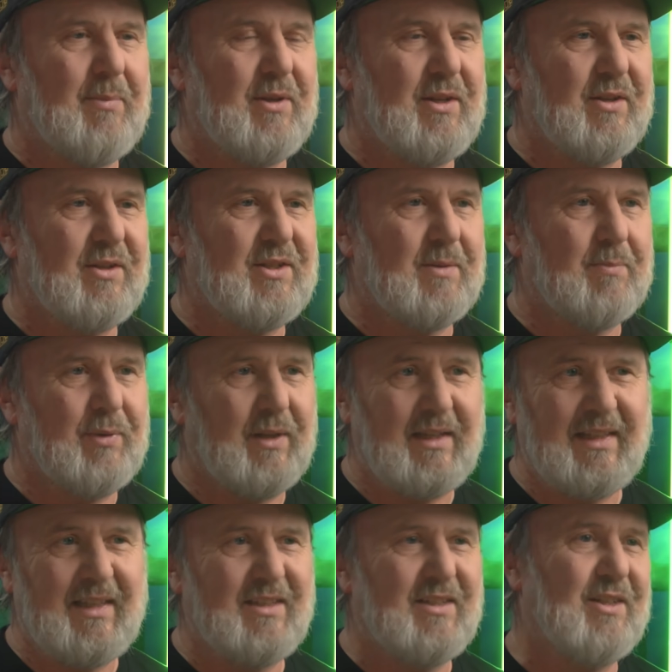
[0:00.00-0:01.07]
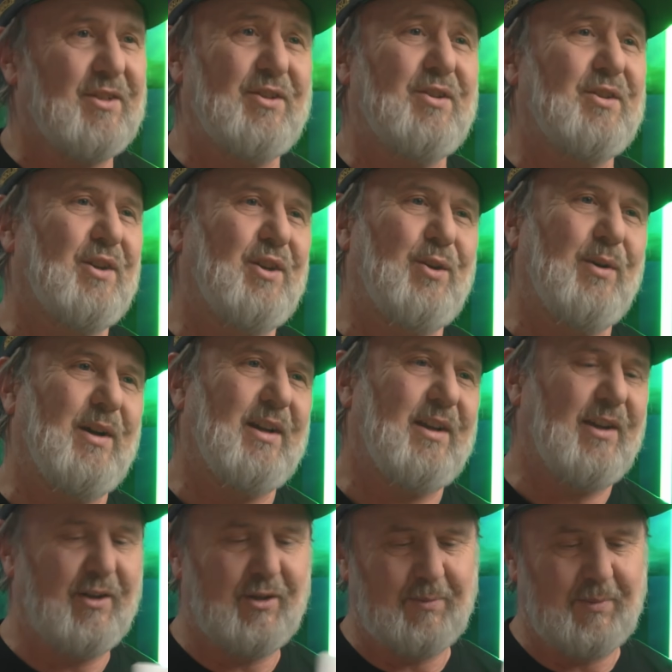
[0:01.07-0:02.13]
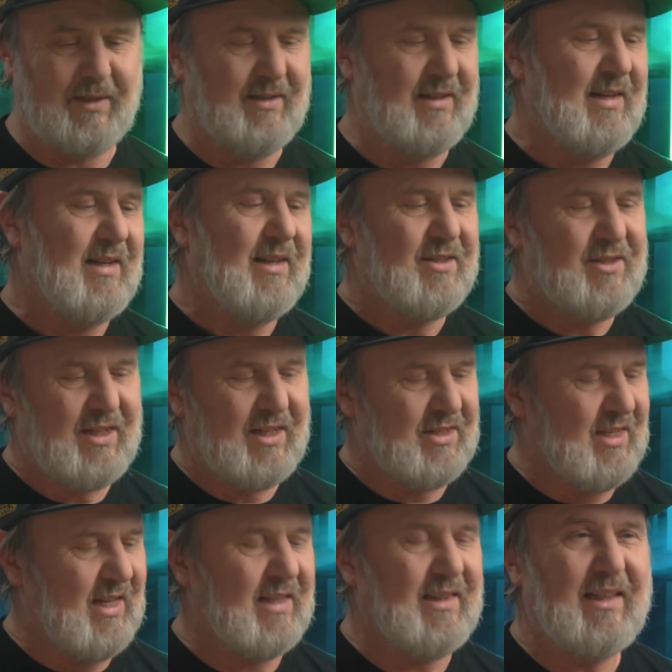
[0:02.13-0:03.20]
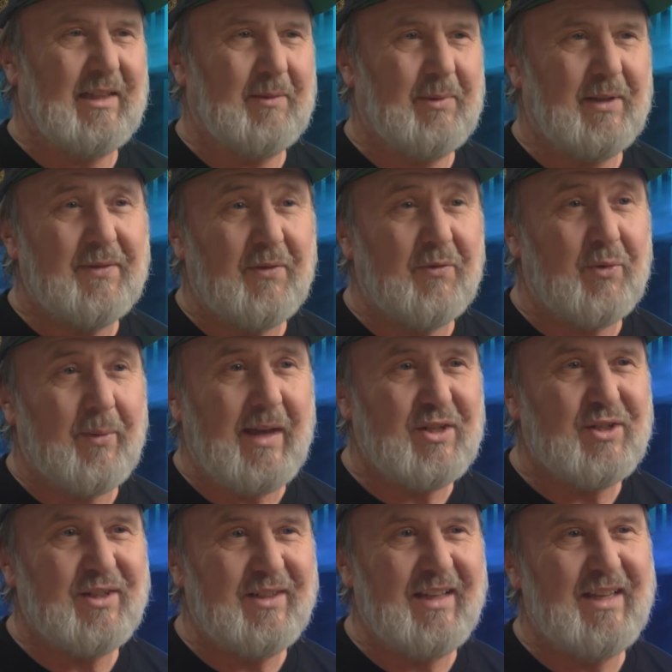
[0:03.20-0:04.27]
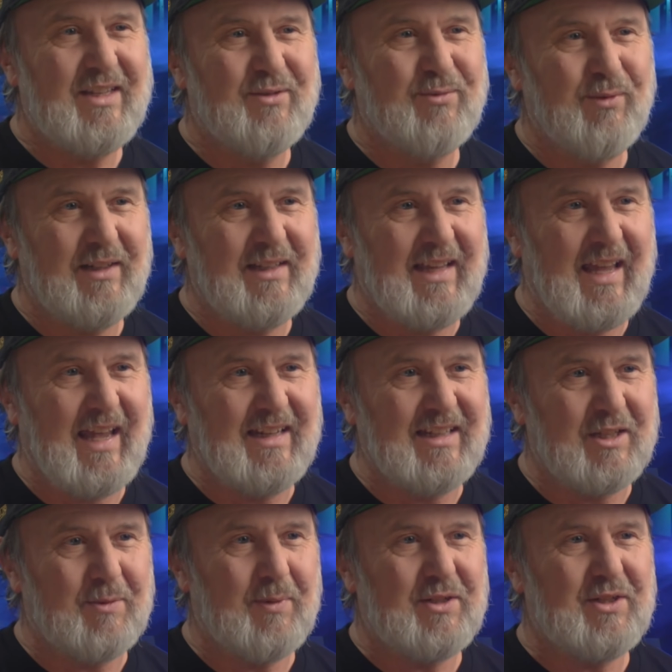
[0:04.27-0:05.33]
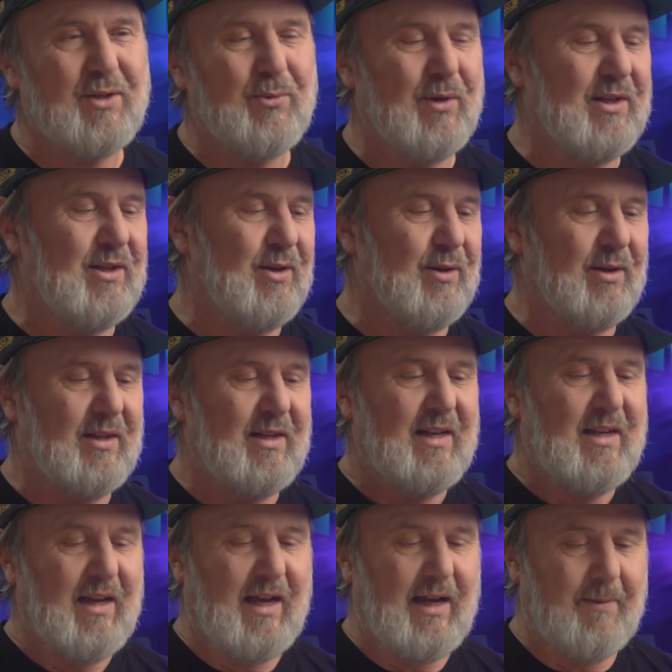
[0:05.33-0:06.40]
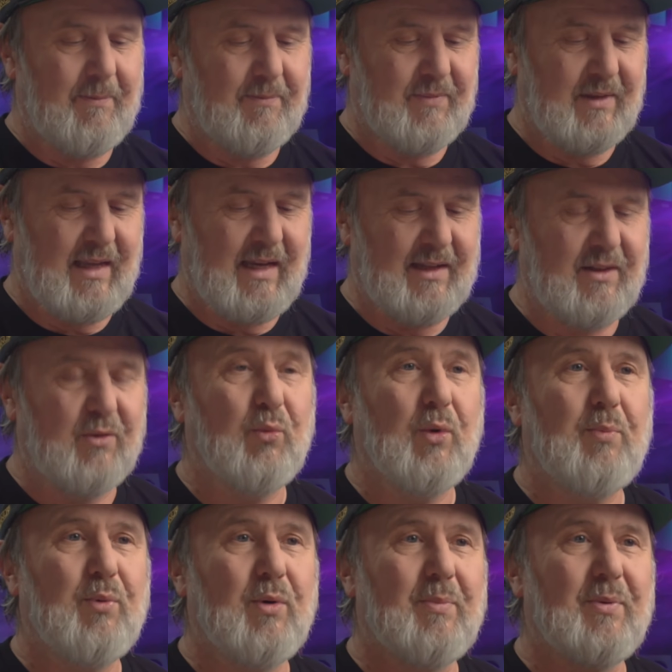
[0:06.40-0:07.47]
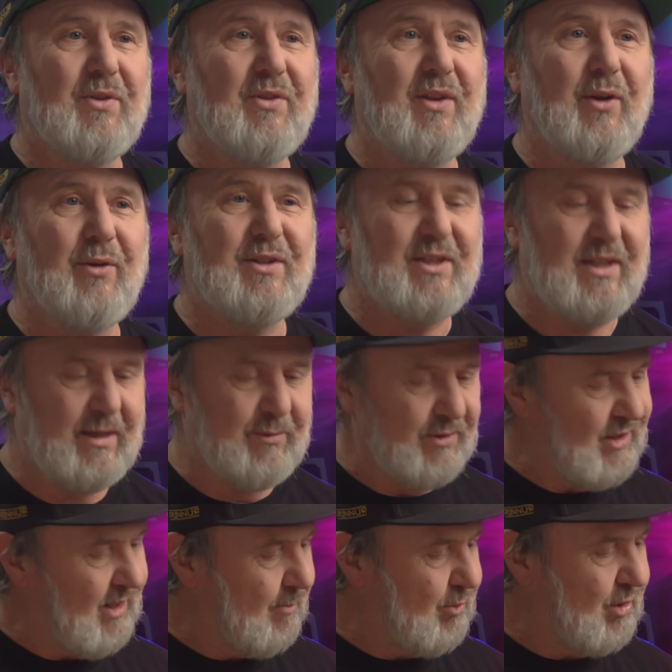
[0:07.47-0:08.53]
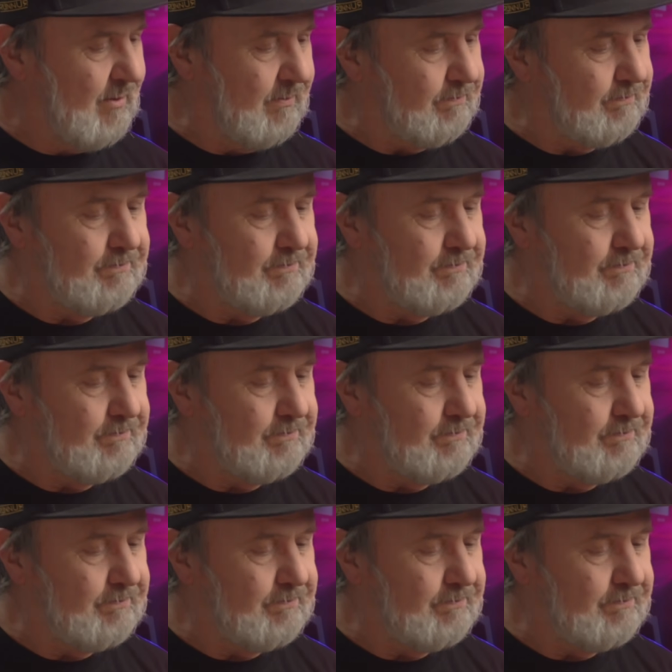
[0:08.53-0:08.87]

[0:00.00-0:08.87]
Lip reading: use completely and just use a QR code, but just a little bit of information is really handy, especially when you're out in whoop with no internet reception,